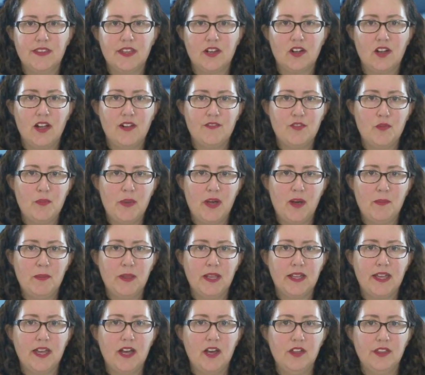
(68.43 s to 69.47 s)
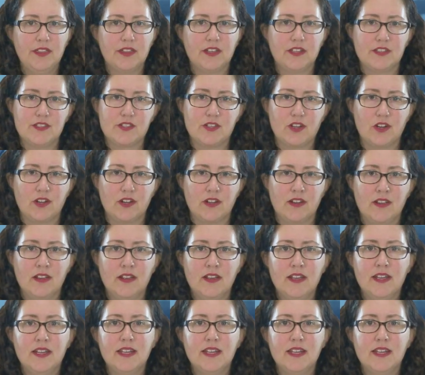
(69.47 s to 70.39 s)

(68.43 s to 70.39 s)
that are of a public health concern,